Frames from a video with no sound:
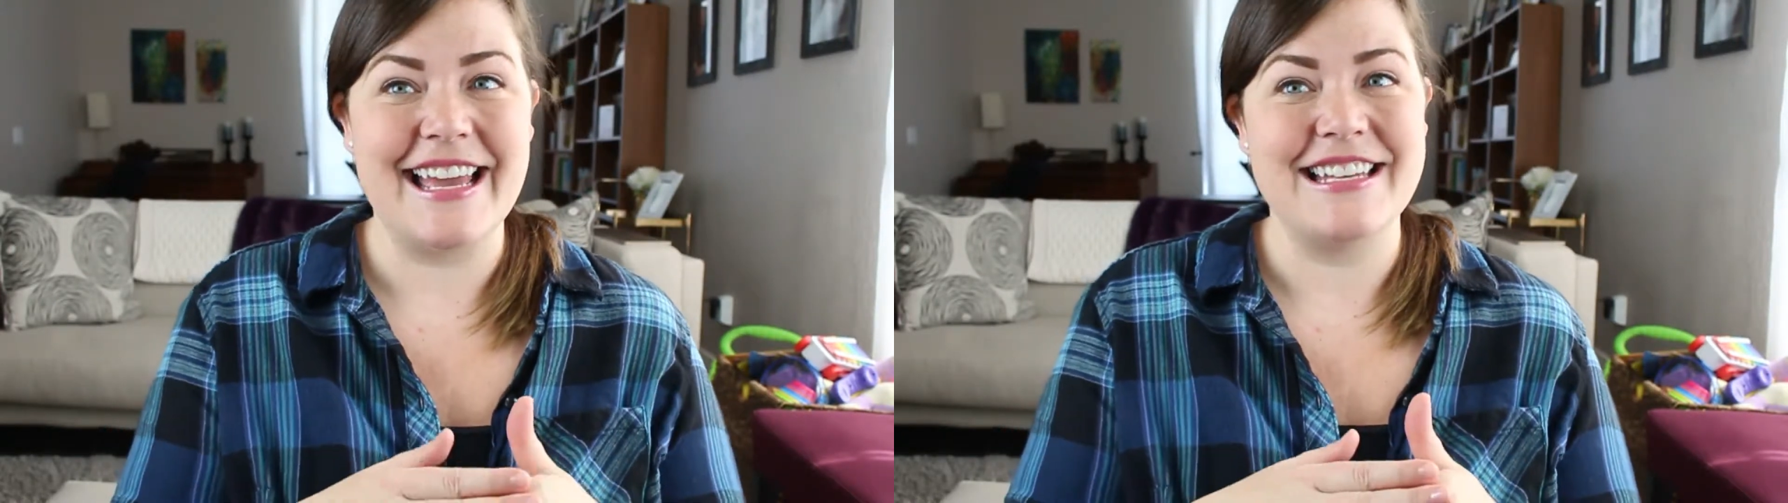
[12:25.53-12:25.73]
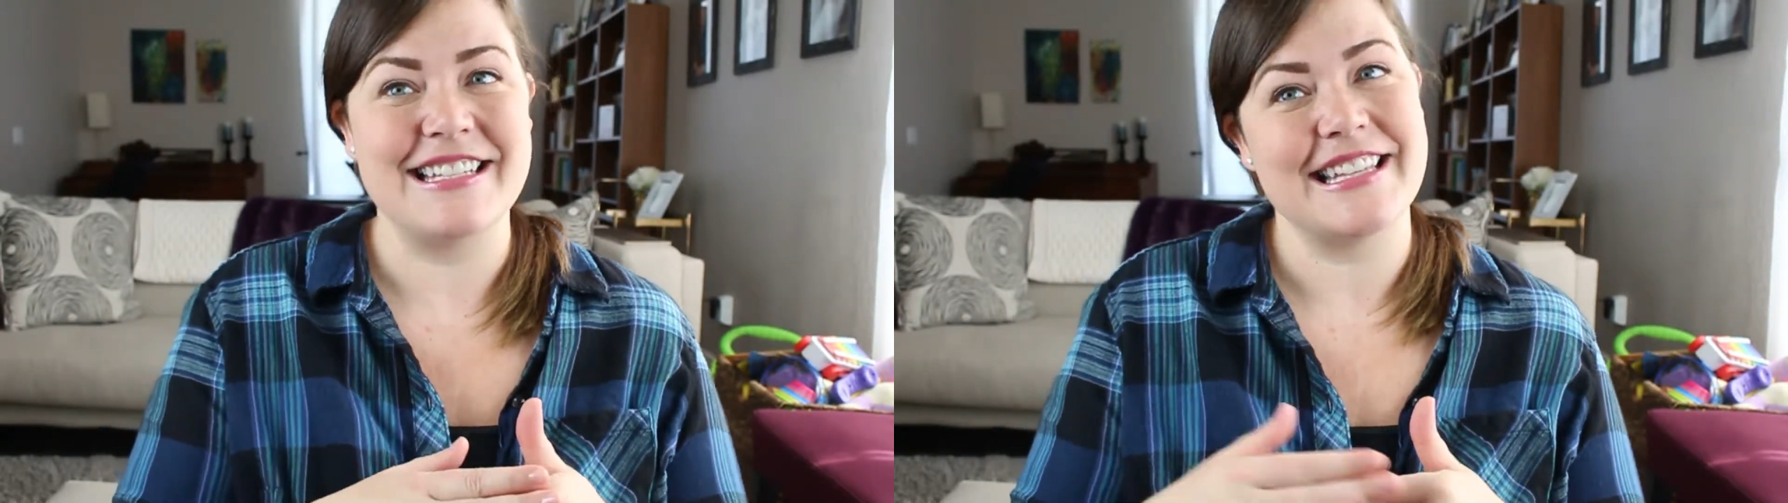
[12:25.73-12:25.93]

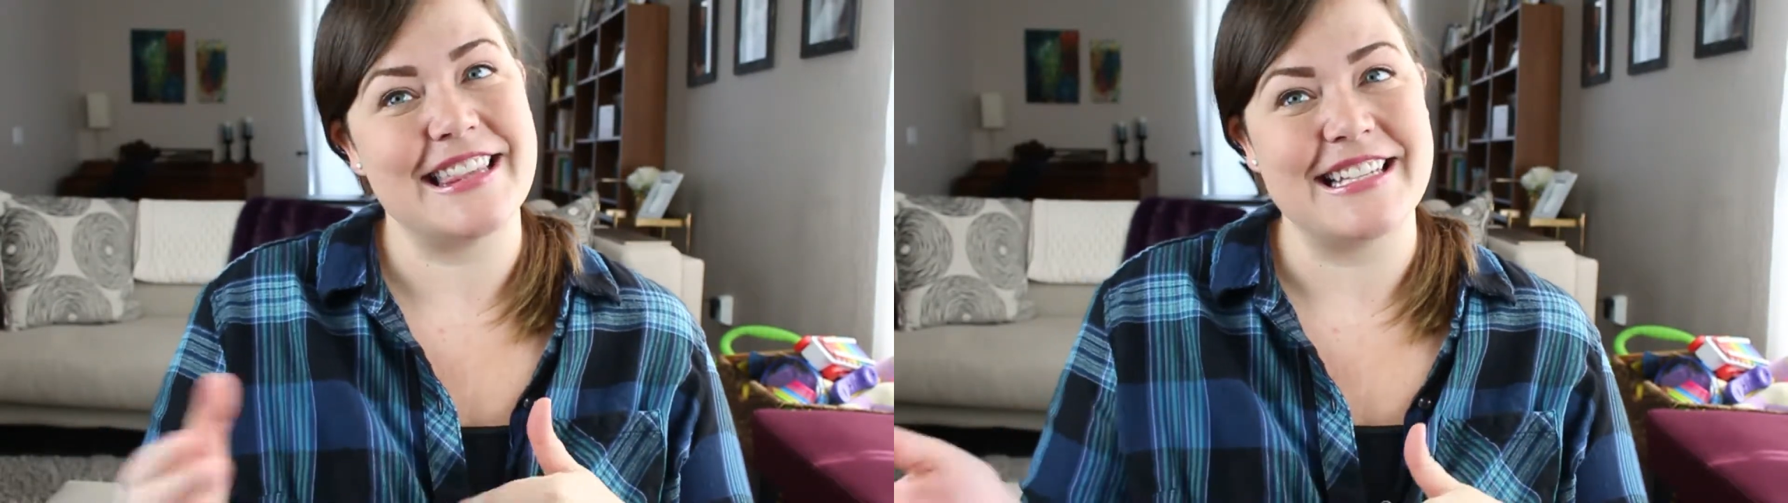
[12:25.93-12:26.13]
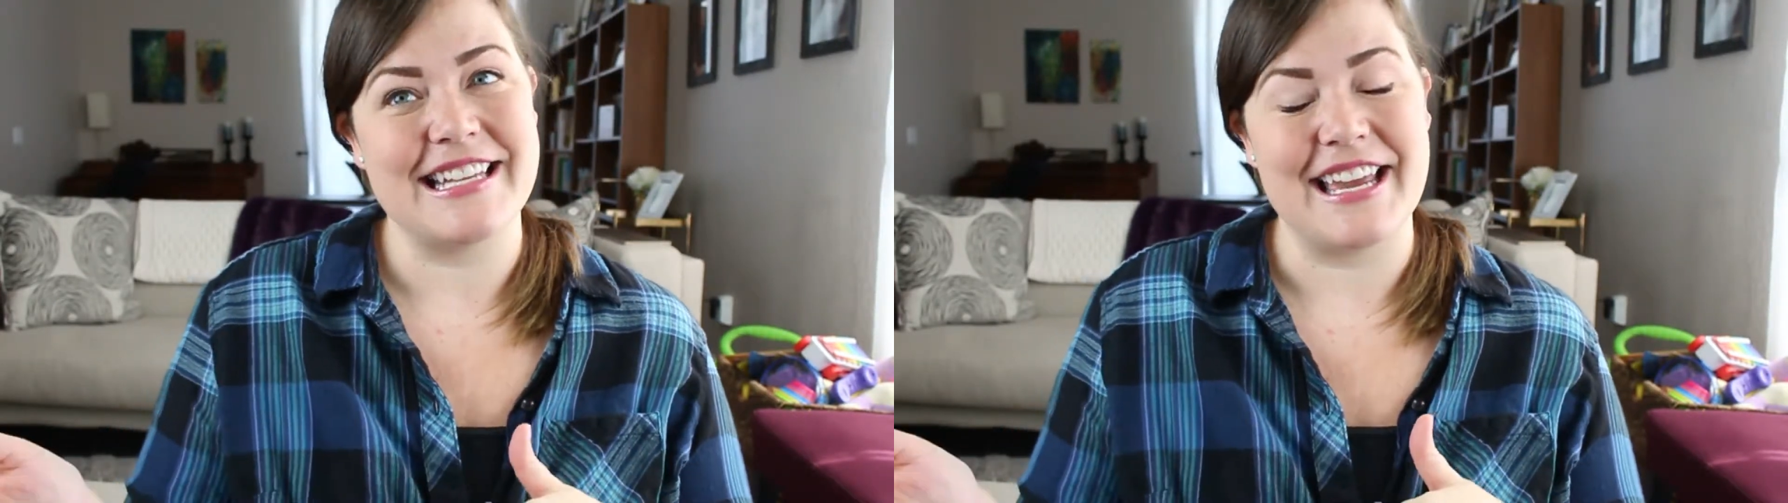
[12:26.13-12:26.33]
just at
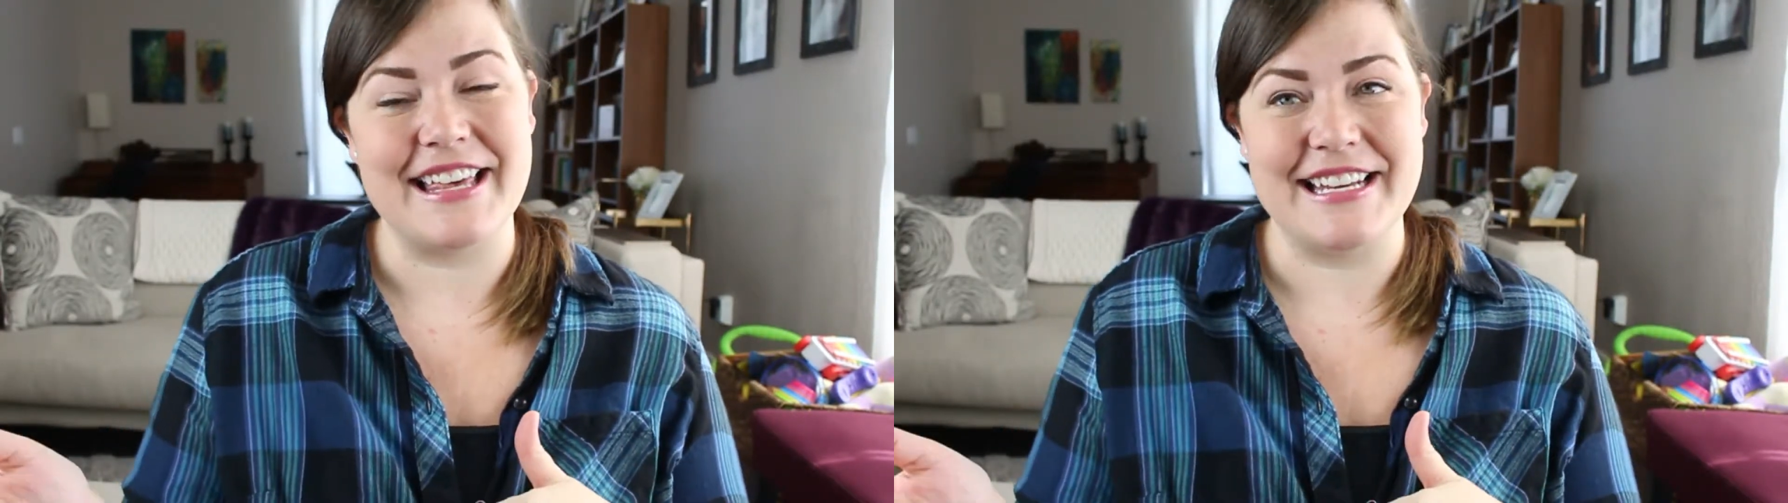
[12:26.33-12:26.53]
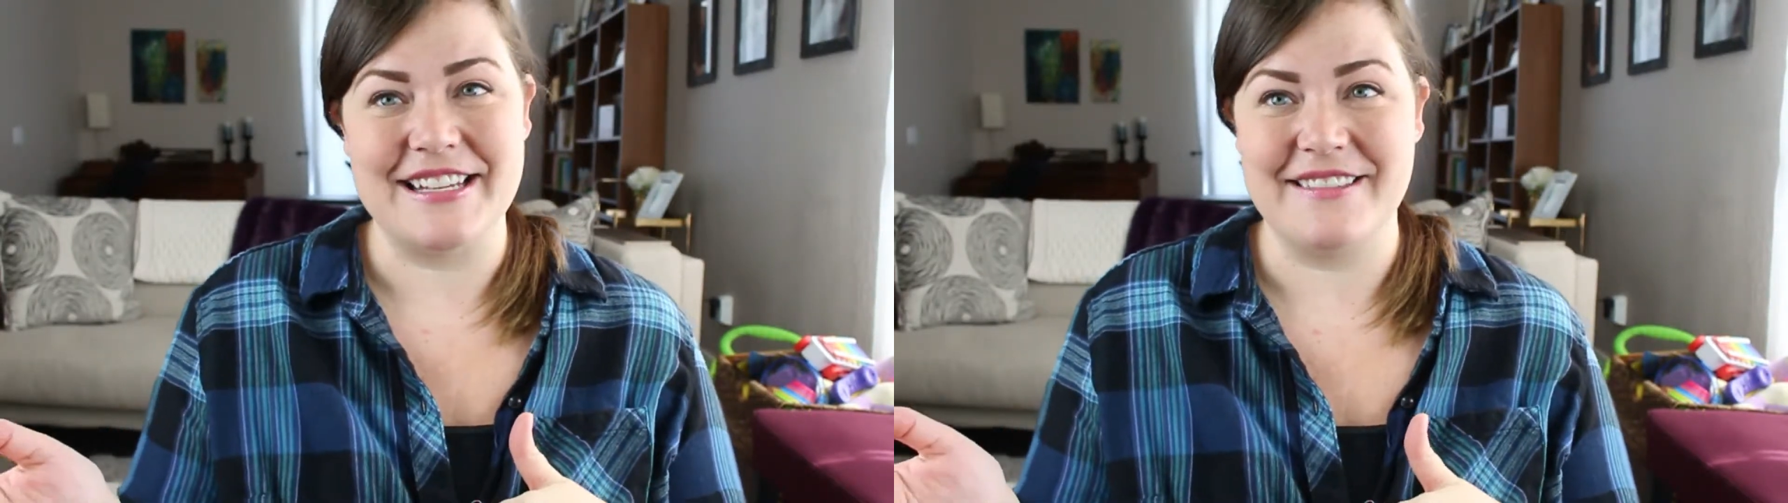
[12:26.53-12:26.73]
the tail
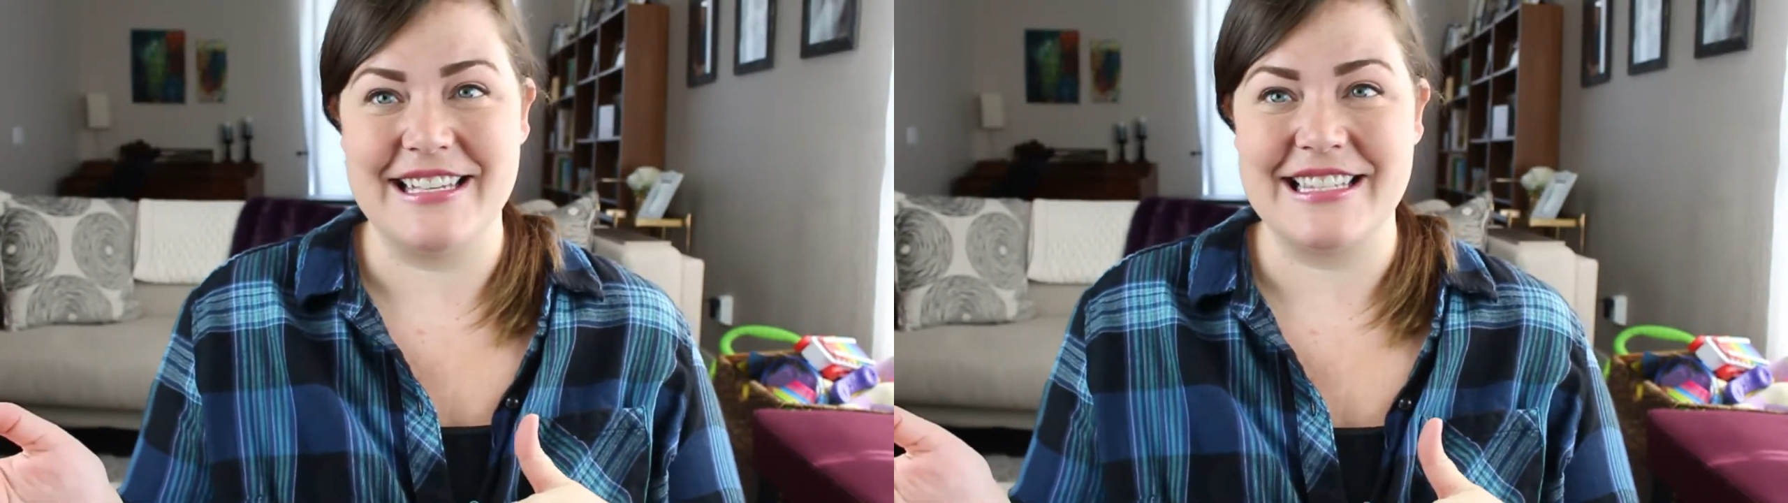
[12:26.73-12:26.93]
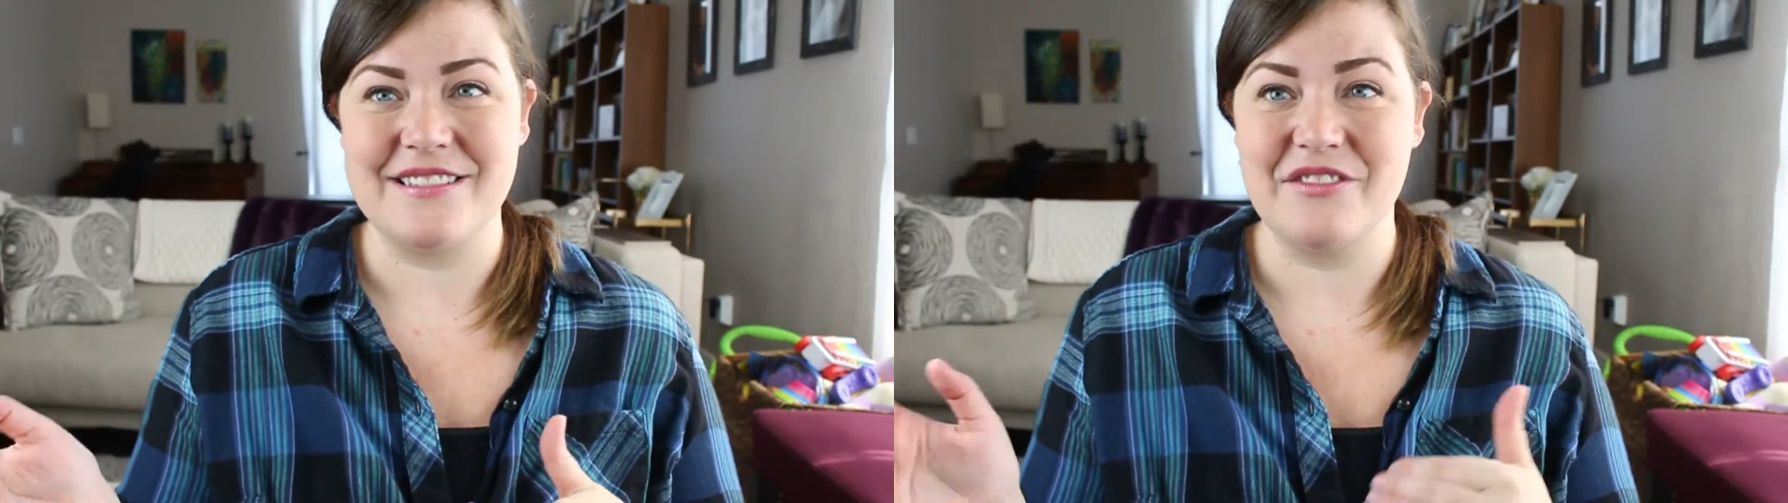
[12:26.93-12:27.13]
end of
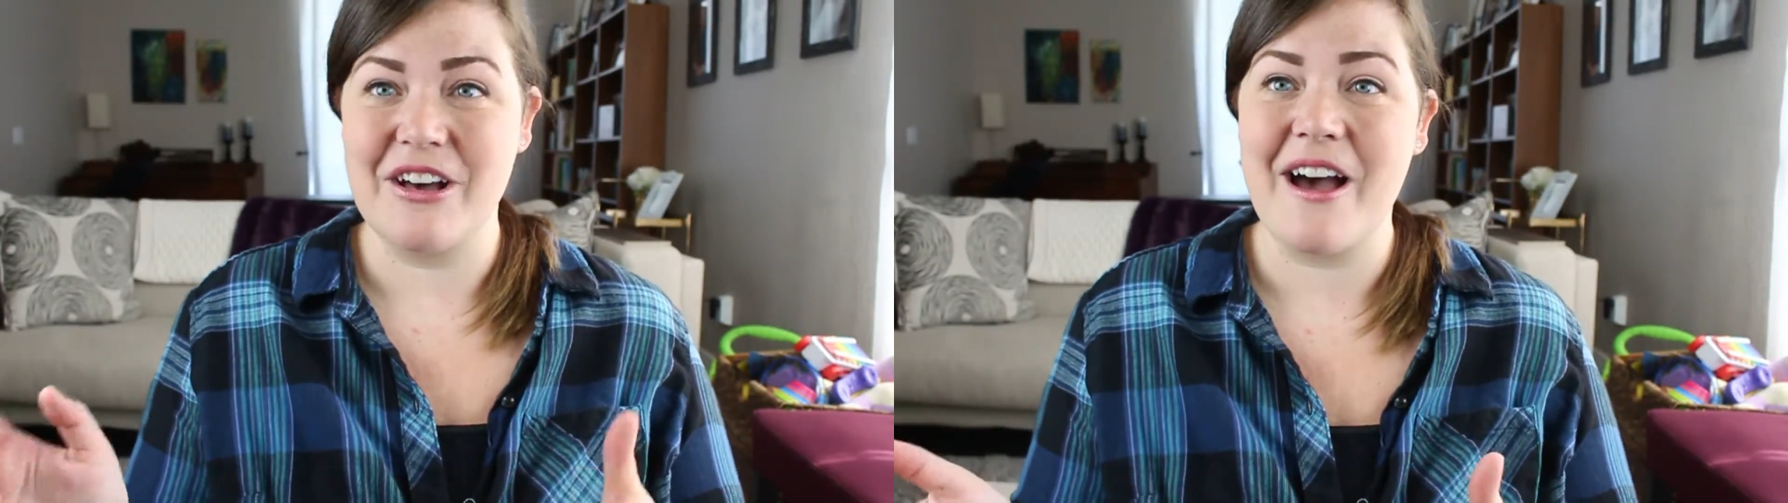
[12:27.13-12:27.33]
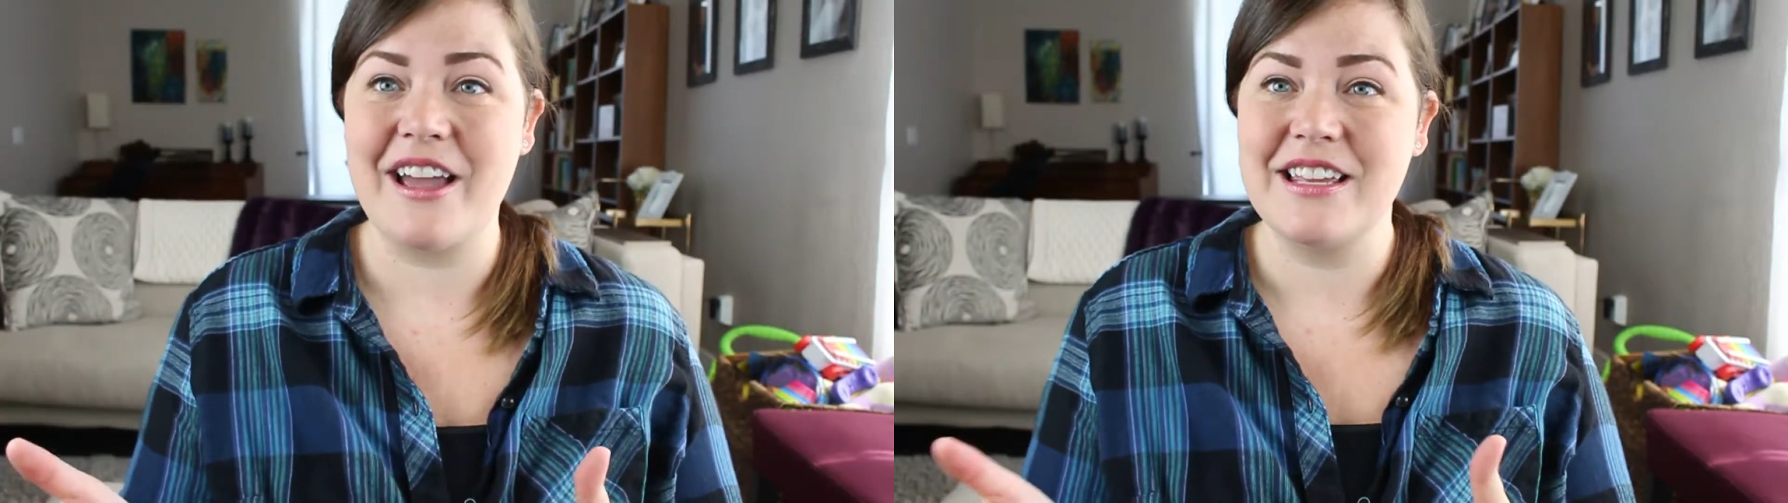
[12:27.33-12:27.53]
this
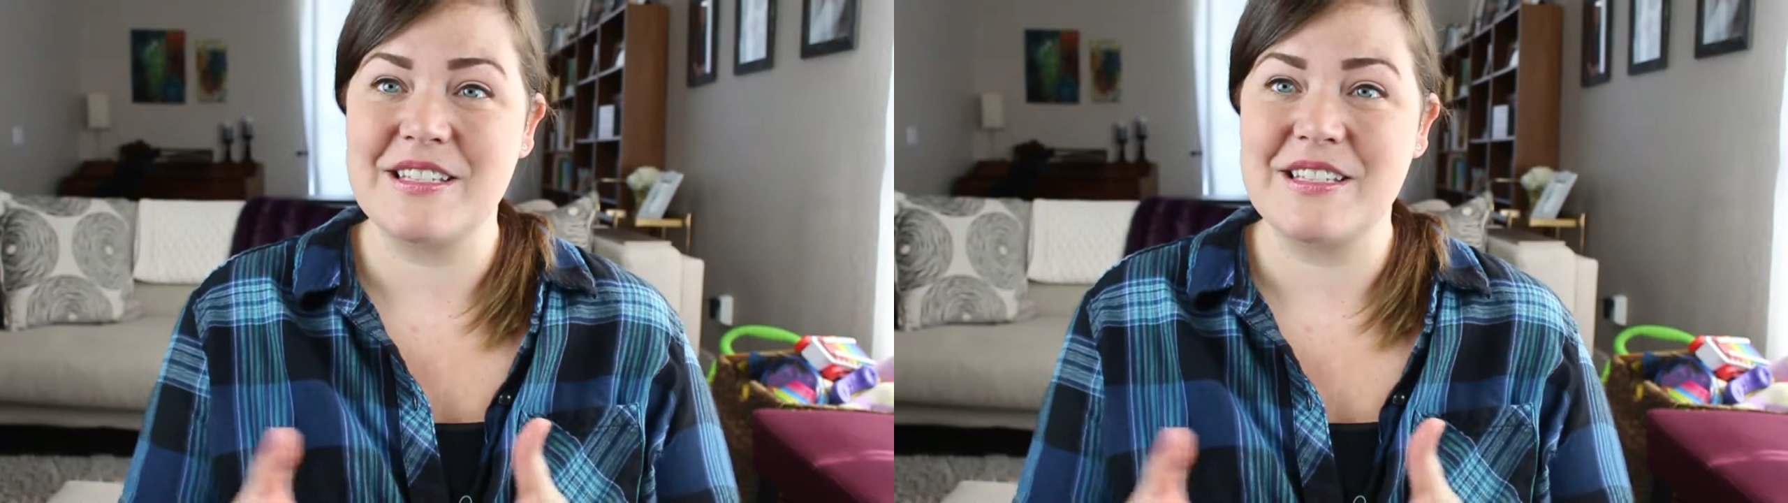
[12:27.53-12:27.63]
vlog,